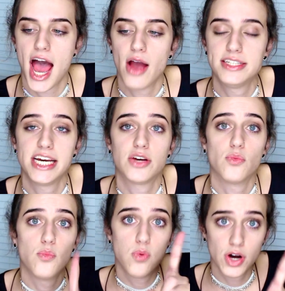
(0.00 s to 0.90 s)
I take
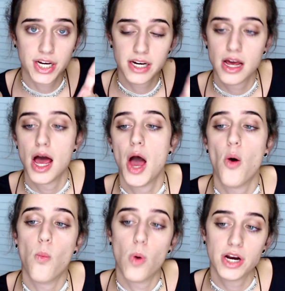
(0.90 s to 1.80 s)
one
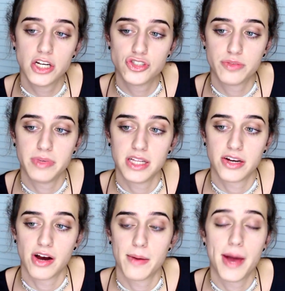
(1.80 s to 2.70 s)

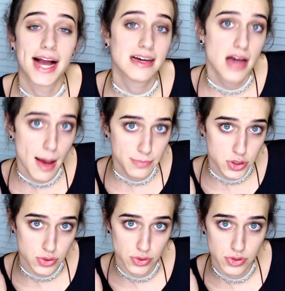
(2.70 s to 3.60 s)
100-milligram
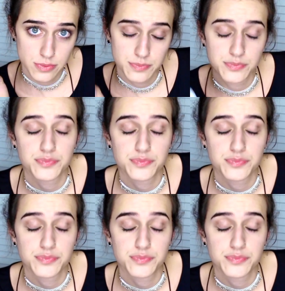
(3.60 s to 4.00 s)
capsule